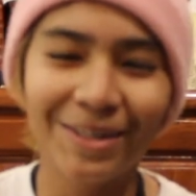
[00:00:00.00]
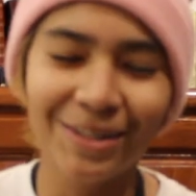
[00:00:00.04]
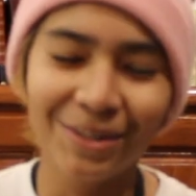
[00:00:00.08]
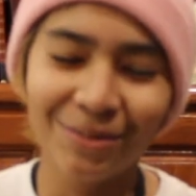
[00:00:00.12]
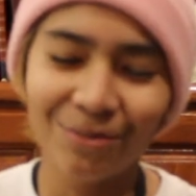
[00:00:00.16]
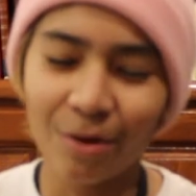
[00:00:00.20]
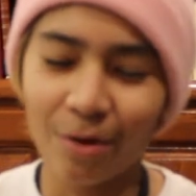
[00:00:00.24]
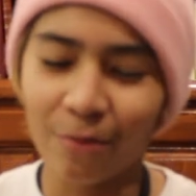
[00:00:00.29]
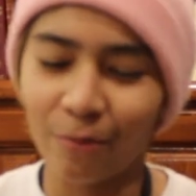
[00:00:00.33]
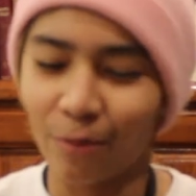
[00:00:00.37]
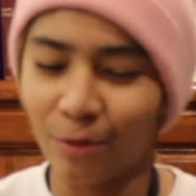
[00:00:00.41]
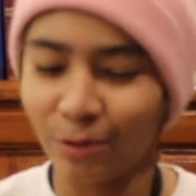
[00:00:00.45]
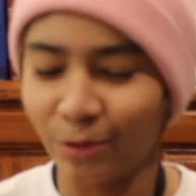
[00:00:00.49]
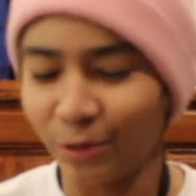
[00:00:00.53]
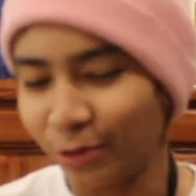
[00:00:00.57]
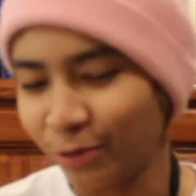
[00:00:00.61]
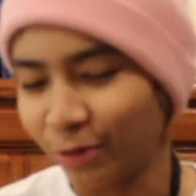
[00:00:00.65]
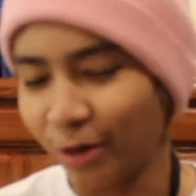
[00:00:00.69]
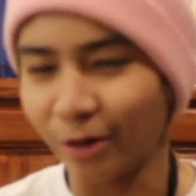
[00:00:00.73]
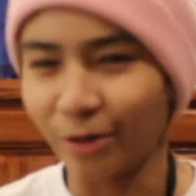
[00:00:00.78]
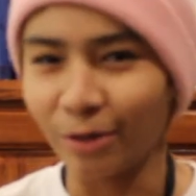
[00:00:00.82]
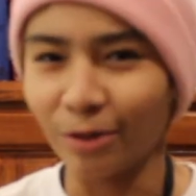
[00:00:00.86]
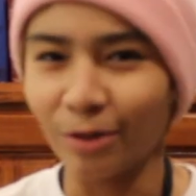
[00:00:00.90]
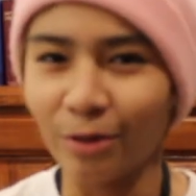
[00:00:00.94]
my voice just
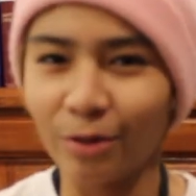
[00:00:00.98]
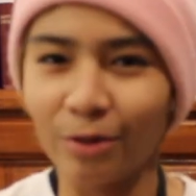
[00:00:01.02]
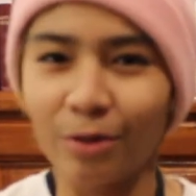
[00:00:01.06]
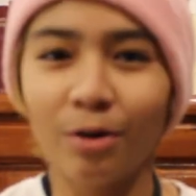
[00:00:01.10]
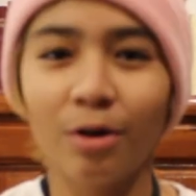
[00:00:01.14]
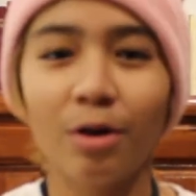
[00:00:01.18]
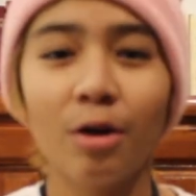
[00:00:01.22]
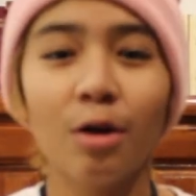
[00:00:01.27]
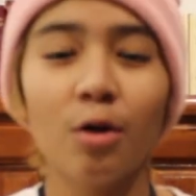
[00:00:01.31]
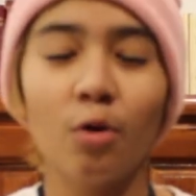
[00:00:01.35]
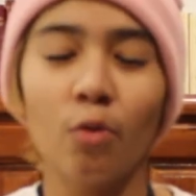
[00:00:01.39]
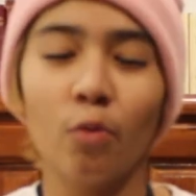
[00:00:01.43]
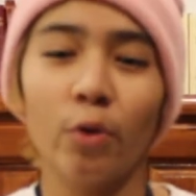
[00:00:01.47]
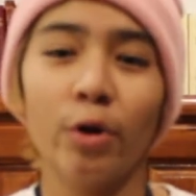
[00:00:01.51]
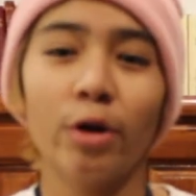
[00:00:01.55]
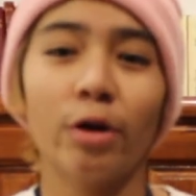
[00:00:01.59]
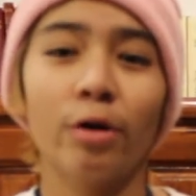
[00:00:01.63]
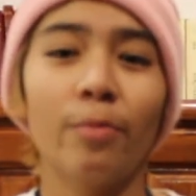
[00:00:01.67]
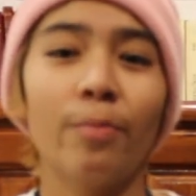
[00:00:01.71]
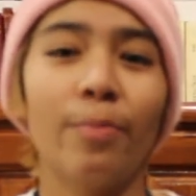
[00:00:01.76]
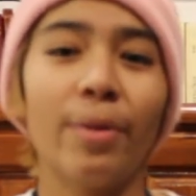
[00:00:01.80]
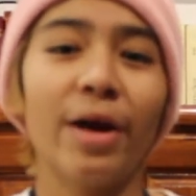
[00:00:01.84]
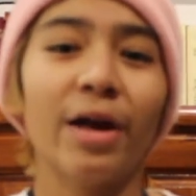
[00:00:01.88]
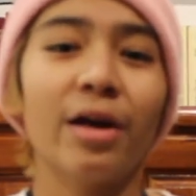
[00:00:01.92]
cracked a little. We are
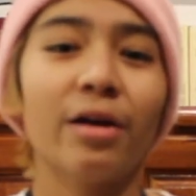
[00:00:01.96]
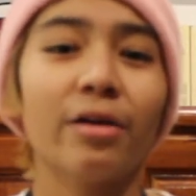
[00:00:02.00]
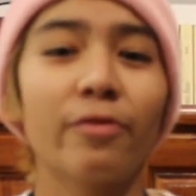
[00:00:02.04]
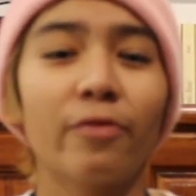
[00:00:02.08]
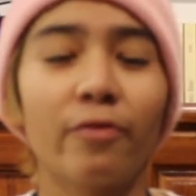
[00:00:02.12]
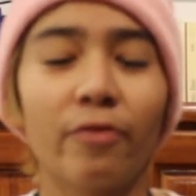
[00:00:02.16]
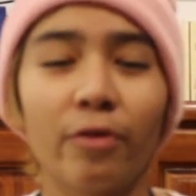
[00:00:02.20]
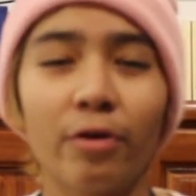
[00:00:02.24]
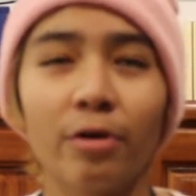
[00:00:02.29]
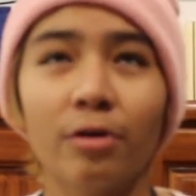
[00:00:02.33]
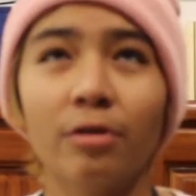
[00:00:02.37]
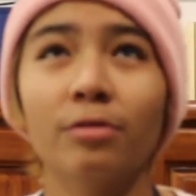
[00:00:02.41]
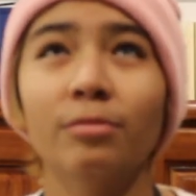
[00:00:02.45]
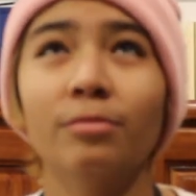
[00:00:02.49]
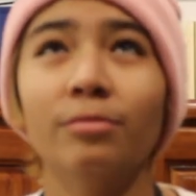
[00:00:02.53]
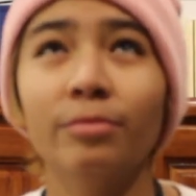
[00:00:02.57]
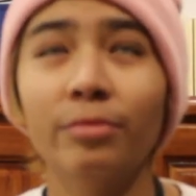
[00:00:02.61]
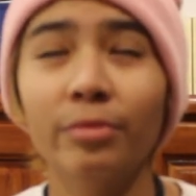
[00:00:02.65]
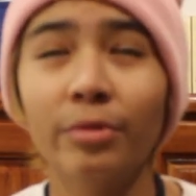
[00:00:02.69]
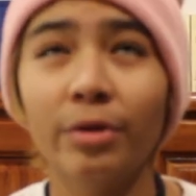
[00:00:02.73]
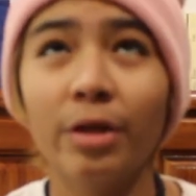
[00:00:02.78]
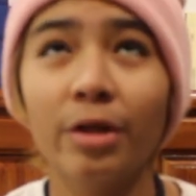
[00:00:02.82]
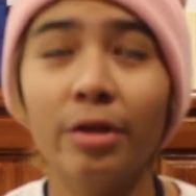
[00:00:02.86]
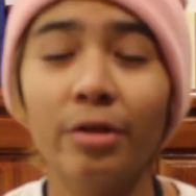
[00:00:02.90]
back from
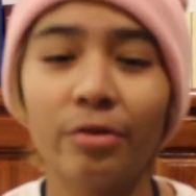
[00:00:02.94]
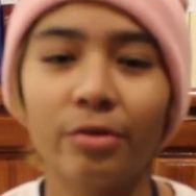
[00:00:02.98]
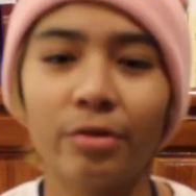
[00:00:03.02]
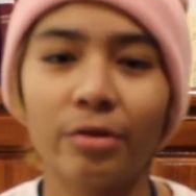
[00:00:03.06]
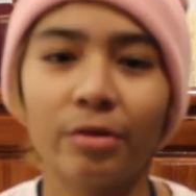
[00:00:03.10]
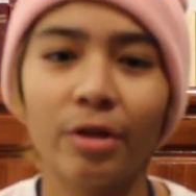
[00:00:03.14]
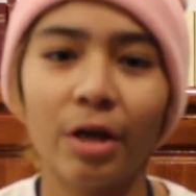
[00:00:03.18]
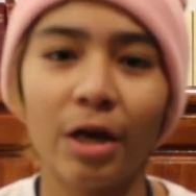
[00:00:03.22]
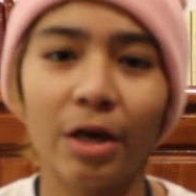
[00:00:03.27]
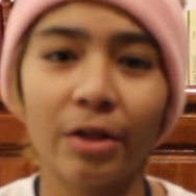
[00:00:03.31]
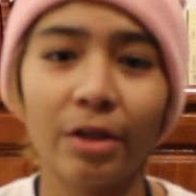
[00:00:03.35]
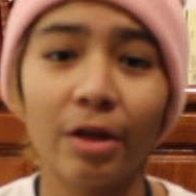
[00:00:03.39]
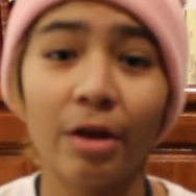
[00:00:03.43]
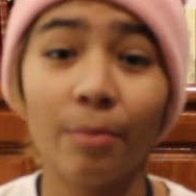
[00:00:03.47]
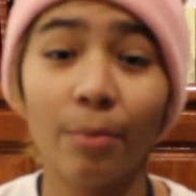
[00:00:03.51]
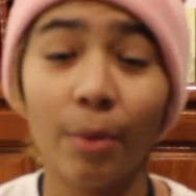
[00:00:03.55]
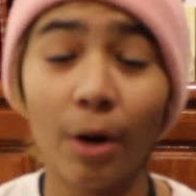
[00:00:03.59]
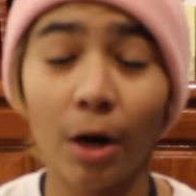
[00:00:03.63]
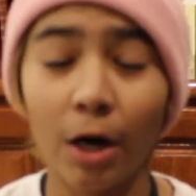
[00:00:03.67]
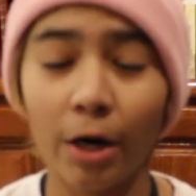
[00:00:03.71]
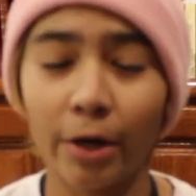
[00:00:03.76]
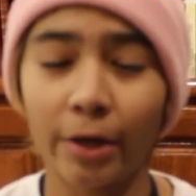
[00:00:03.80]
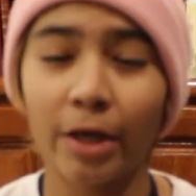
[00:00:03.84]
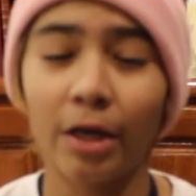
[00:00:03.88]
Ensenada,
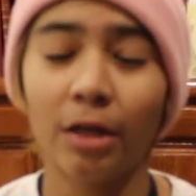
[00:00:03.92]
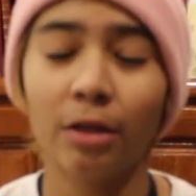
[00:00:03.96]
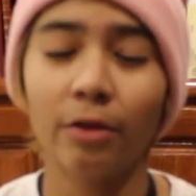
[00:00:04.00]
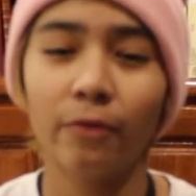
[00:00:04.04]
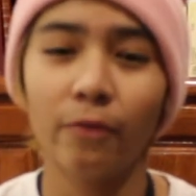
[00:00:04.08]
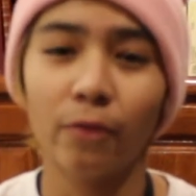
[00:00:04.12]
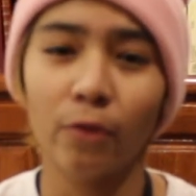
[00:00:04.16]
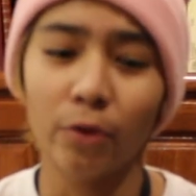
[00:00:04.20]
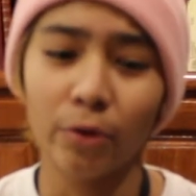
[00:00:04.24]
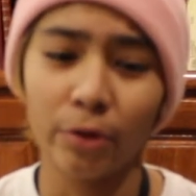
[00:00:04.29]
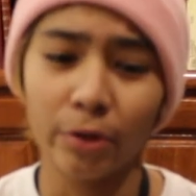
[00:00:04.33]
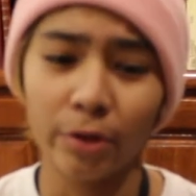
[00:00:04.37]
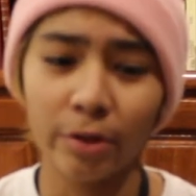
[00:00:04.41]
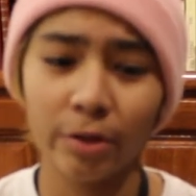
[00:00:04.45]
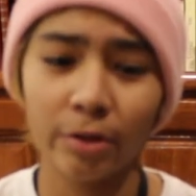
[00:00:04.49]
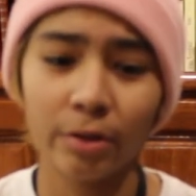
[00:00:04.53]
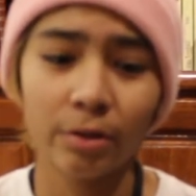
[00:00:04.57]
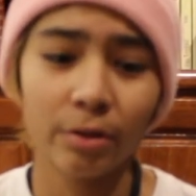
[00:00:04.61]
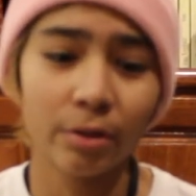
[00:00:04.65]
Baja, California.